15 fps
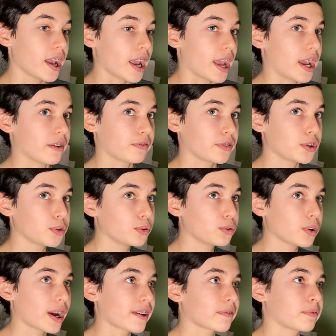if
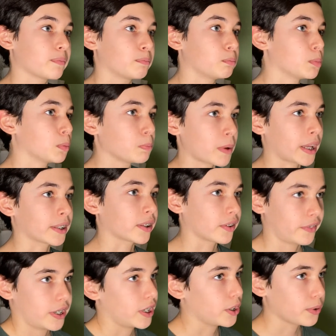you have been
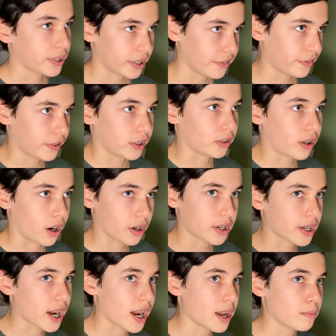living in New England for a long
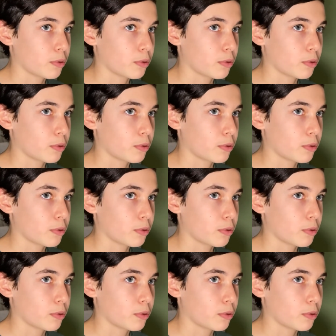time